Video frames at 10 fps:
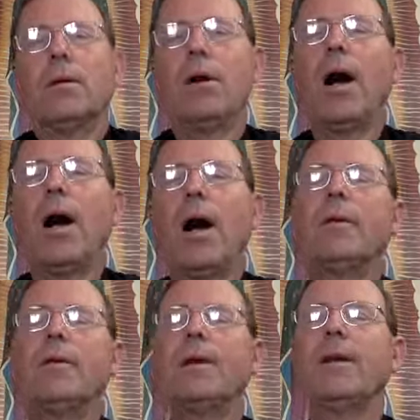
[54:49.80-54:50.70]
or
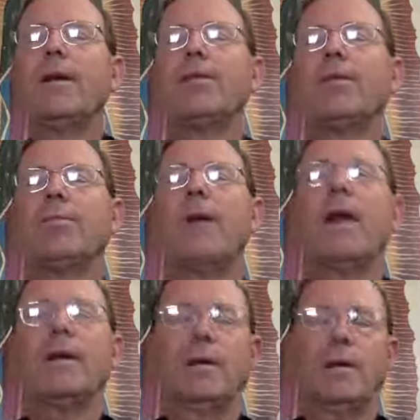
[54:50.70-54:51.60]
hide beneath your
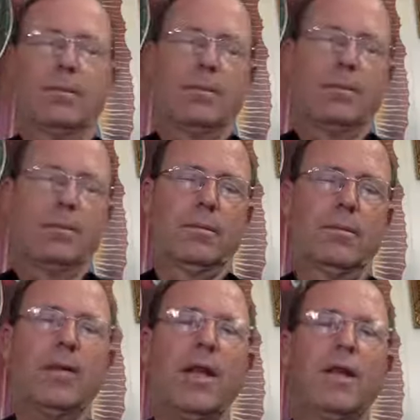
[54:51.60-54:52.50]
bed.
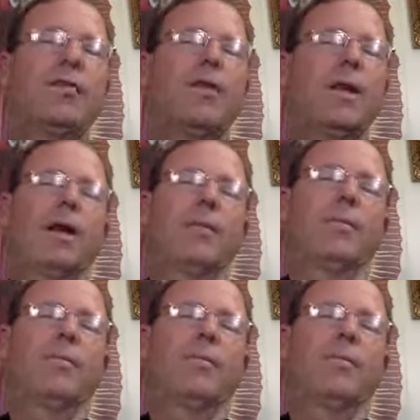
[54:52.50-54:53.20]
You can't do that.